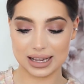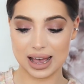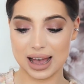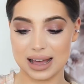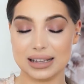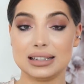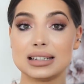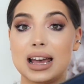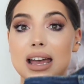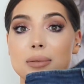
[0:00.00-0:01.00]

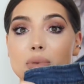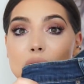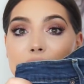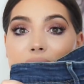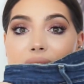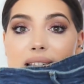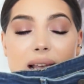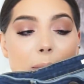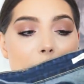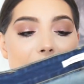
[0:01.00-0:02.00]
and I bought these
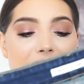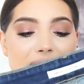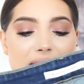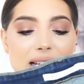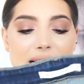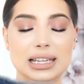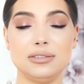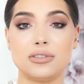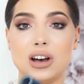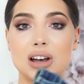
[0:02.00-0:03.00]
amazing
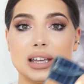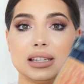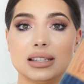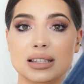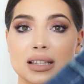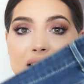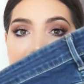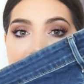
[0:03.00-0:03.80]
Levi's.